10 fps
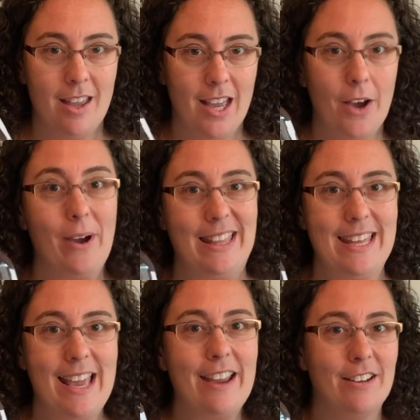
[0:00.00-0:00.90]
Oh, I
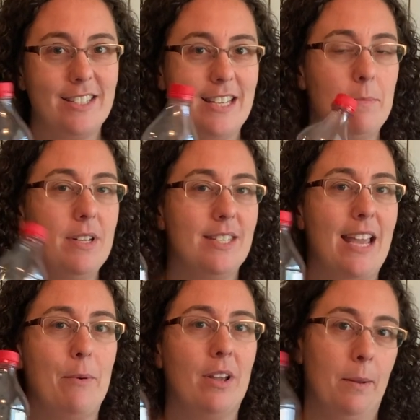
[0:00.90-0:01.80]
think I heard someone say
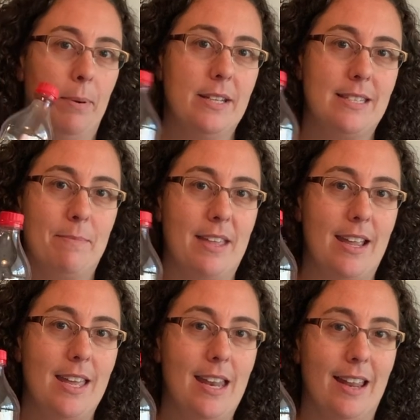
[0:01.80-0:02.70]
we're going to put something
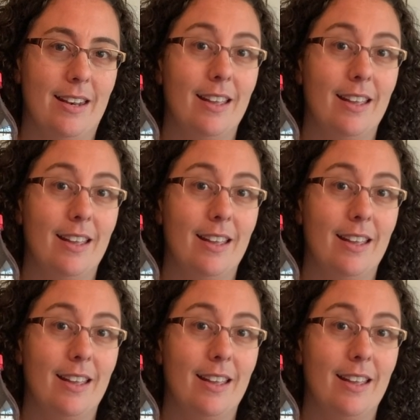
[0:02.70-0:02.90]
in it.